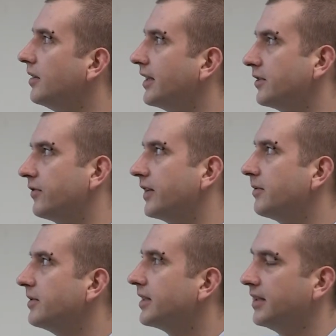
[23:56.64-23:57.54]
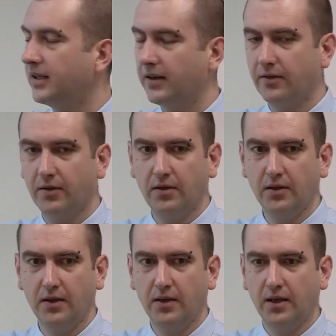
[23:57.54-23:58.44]
natural frequency and therefore
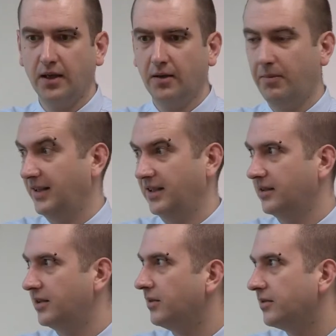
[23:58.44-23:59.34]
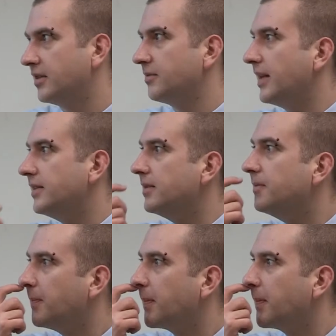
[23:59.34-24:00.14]
better tuned suspension.